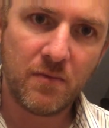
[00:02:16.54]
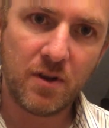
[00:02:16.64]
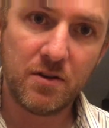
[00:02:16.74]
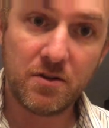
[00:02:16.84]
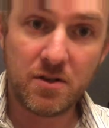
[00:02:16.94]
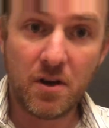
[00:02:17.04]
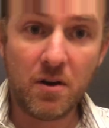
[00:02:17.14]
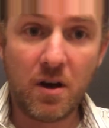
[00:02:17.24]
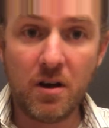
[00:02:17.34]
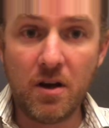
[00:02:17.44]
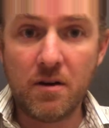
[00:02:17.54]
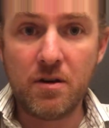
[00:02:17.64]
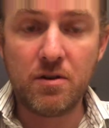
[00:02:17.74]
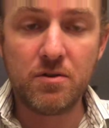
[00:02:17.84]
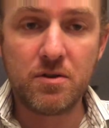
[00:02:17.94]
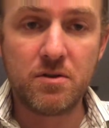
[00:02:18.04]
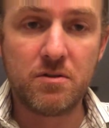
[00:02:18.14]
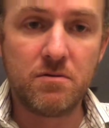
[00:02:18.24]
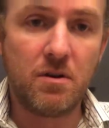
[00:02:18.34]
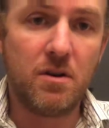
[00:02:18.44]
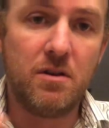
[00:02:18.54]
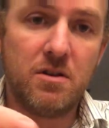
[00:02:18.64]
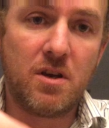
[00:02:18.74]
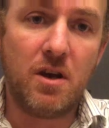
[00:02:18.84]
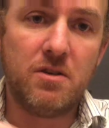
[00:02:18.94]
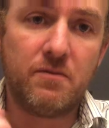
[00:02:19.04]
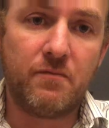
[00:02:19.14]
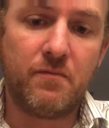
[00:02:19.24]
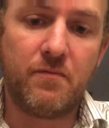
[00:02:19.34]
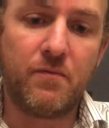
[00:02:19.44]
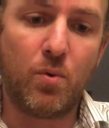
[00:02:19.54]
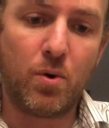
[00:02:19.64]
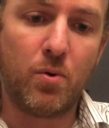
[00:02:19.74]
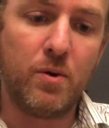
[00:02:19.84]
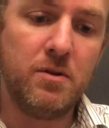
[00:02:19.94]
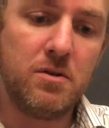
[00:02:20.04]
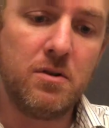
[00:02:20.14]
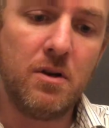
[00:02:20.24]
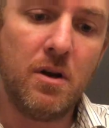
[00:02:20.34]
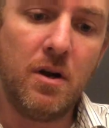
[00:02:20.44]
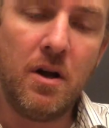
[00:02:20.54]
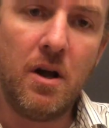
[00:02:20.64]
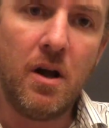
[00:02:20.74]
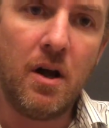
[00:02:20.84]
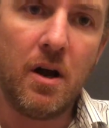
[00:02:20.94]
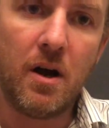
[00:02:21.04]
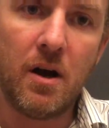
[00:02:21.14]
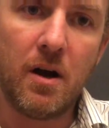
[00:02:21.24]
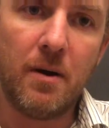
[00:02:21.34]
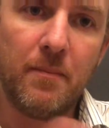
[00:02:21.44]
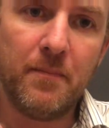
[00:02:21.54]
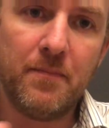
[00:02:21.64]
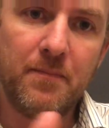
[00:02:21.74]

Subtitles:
they'll just say, okay, yeah, here's in this case 4 coins. And